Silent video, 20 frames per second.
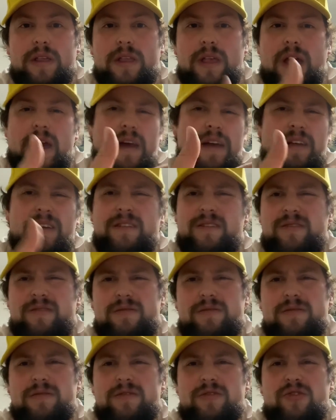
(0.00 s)
Eh,
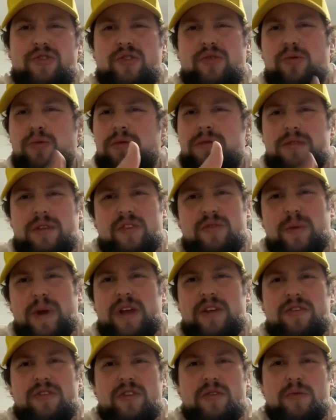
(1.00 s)
two. Let's
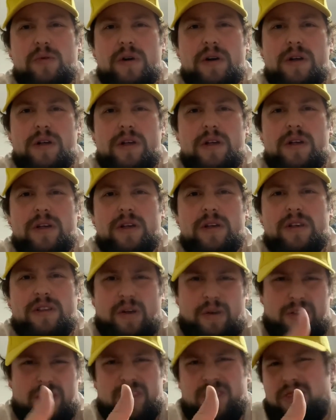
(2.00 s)
make it two.
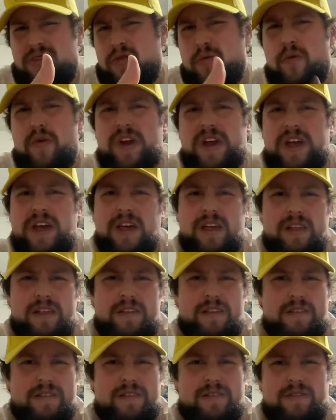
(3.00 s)
Yep, three.
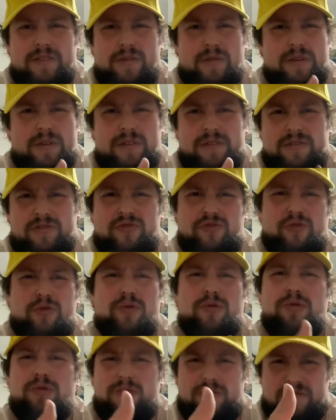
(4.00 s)
Th
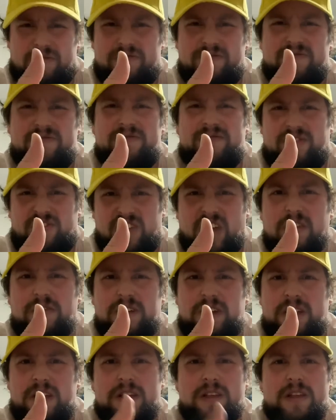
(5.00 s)
screw th
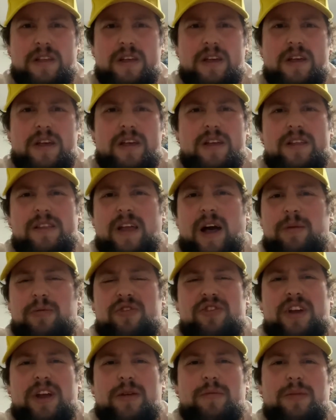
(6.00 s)
seven. No, I'm
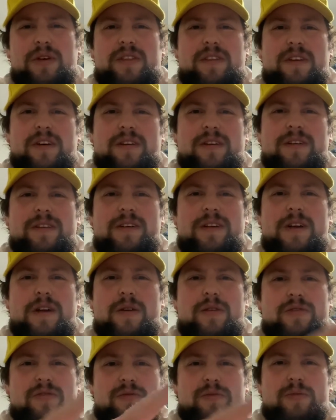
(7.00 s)
just kidding, but uh,
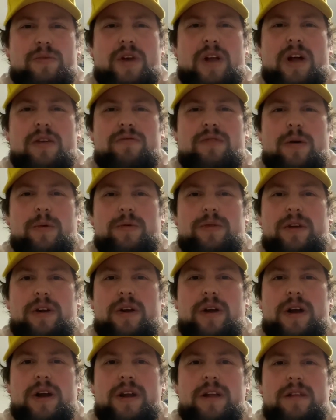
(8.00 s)
we're going to have fun with it,
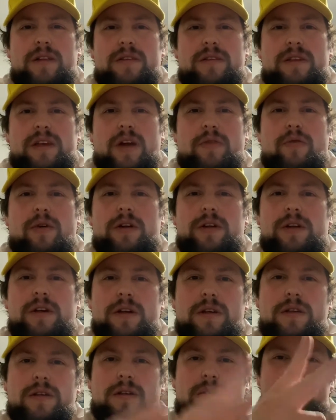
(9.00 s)
all right? Get ready.
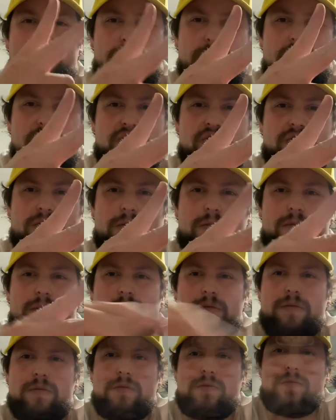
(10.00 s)
Peace.
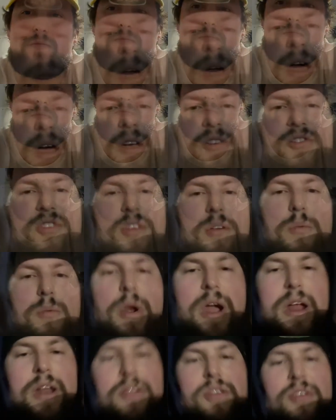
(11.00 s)
What's up, guys? We're
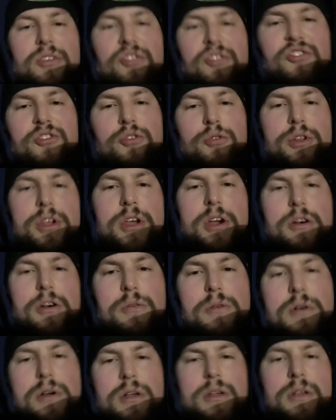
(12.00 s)
headed to the
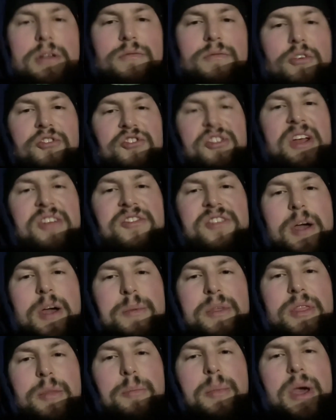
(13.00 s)
studio. First, I got to stop
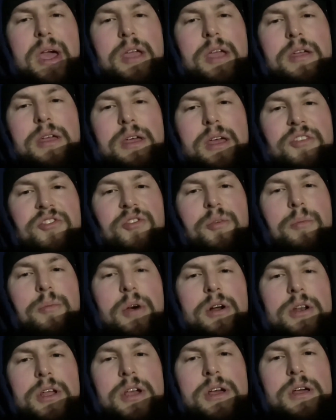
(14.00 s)
at the bank, get some
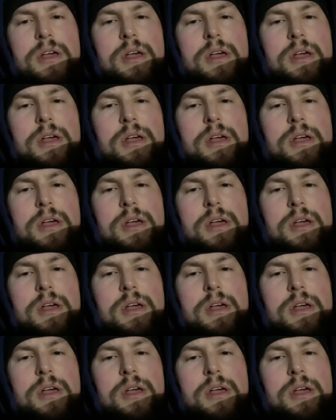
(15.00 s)
money